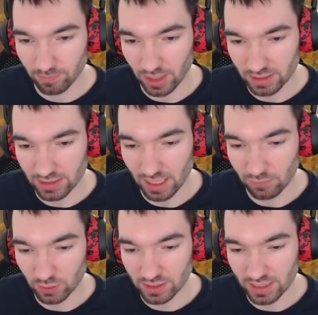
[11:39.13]
but I
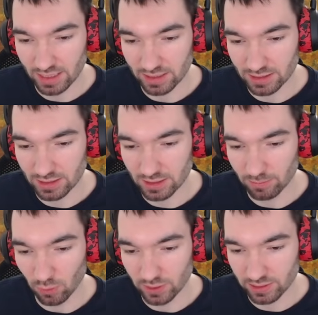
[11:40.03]
would say this is the
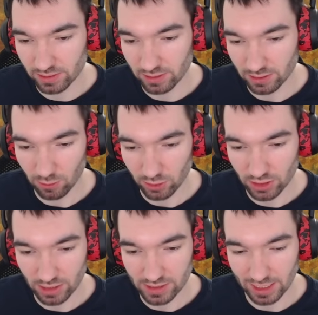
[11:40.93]
most
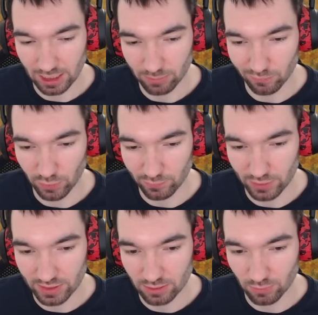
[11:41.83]
logical setup in World
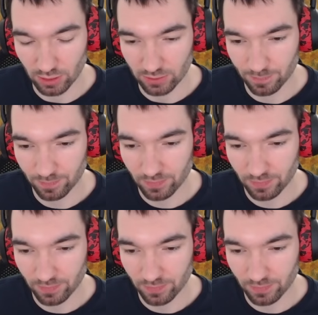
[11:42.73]
vs. World.